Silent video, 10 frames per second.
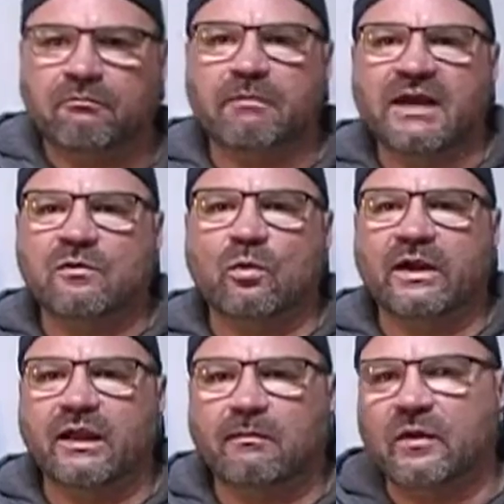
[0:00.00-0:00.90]
By the
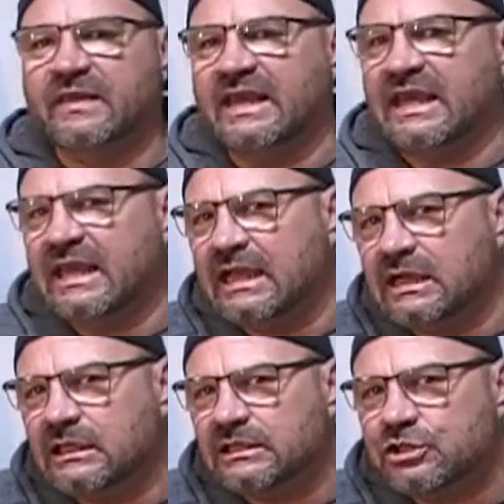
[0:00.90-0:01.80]
way, I'm on the
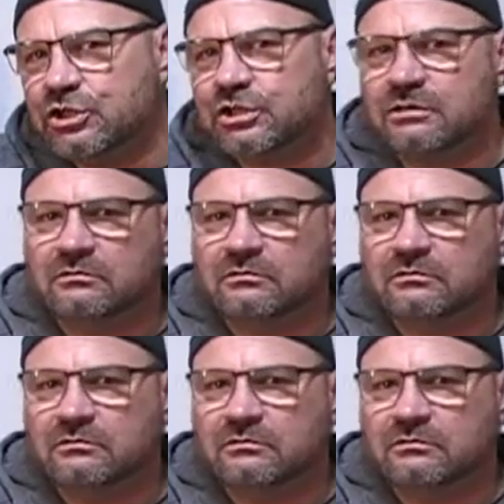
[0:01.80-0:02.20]
English